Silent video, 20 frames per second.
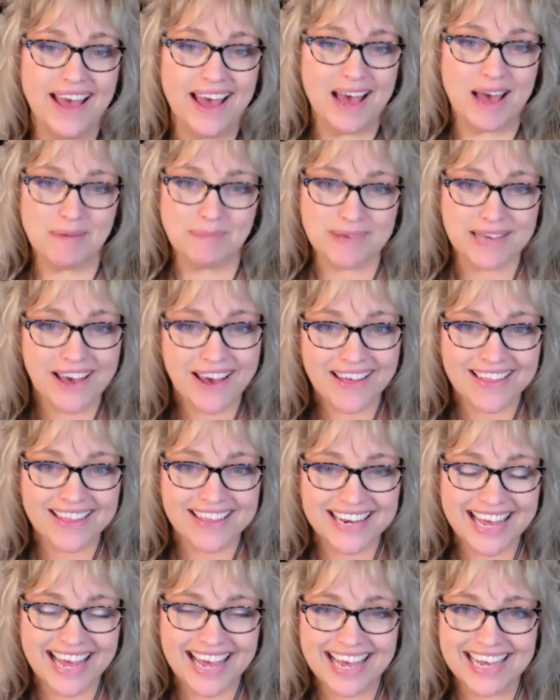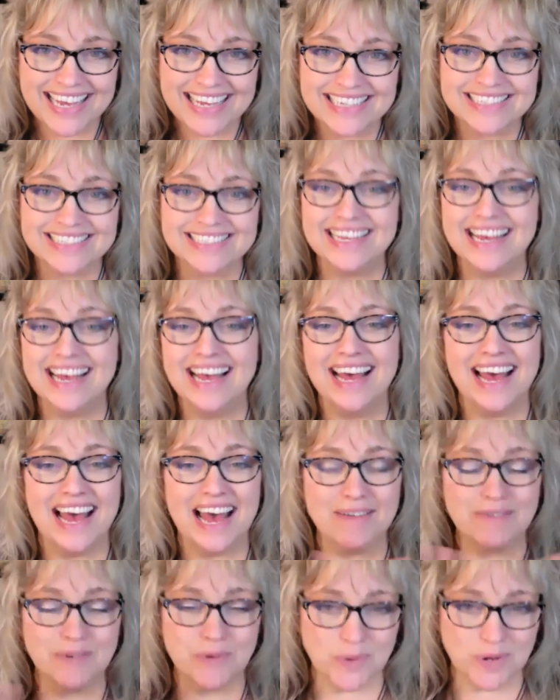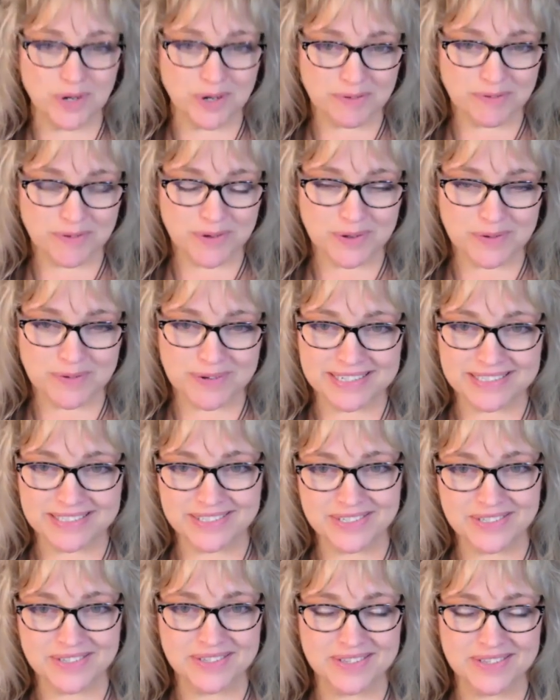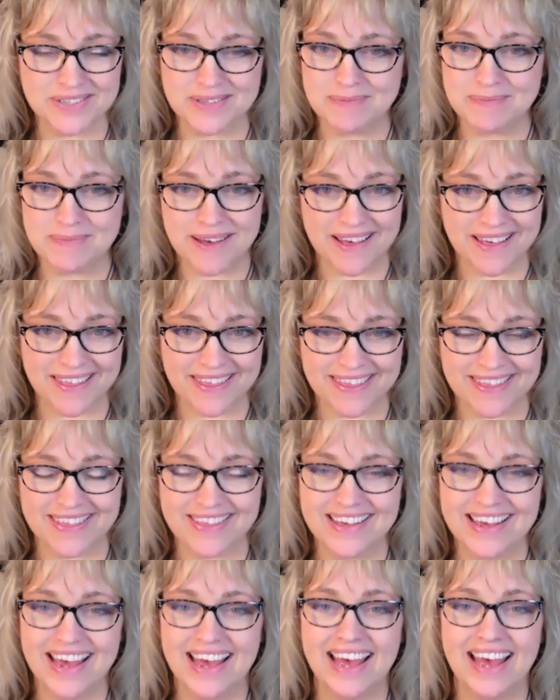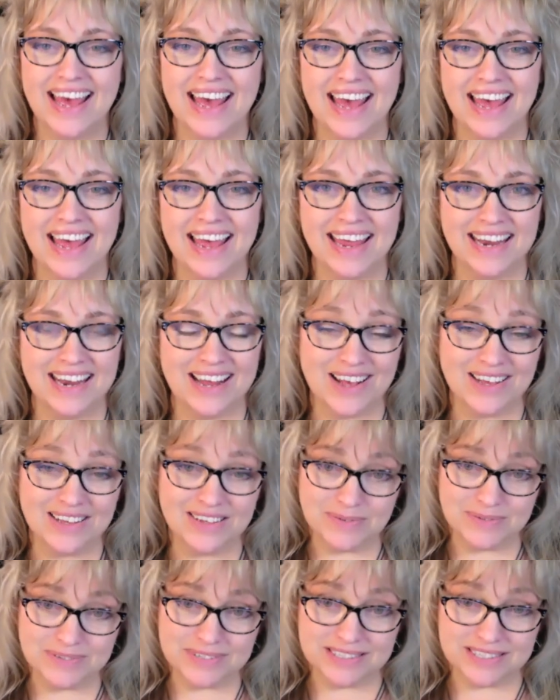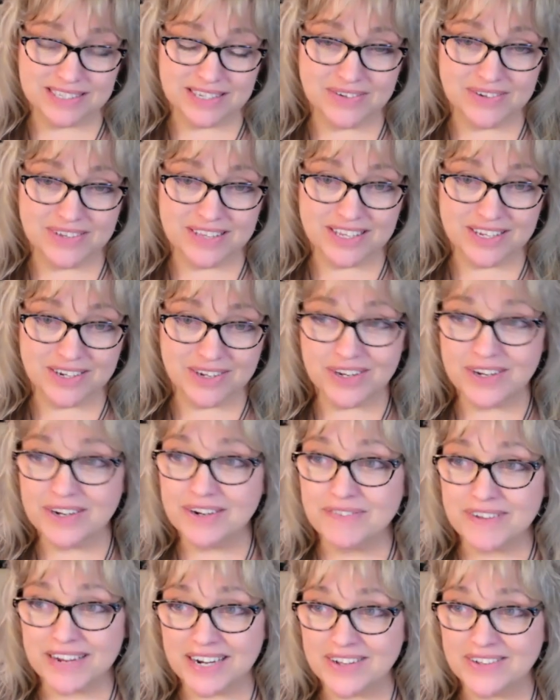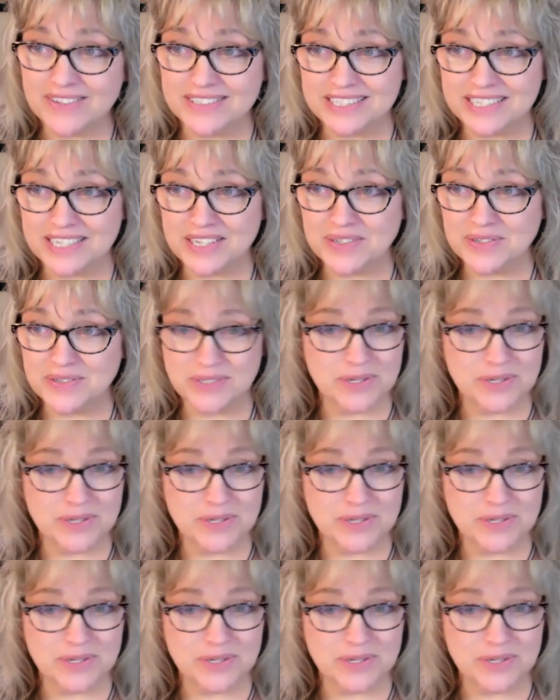happy holidays. Have a wonderful rest of the month. And I will see you in the new year if I don't see you